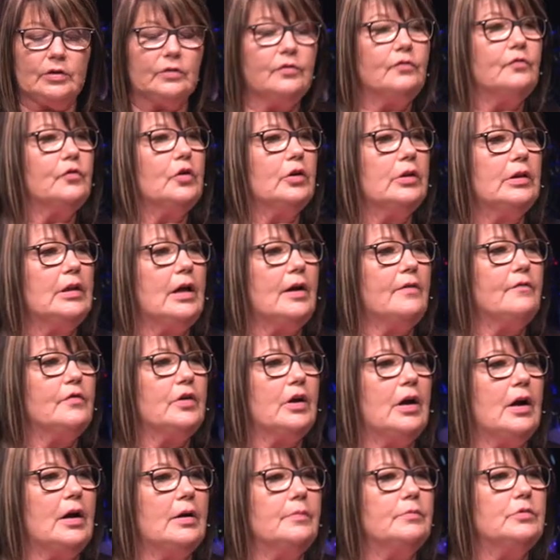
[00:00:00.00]
for love
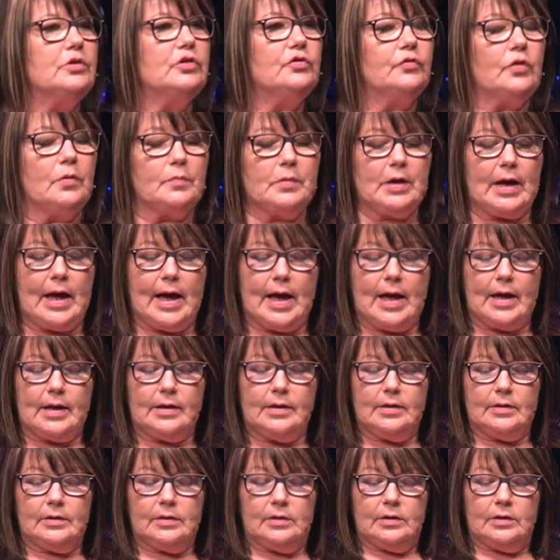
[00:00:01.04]
comes from God.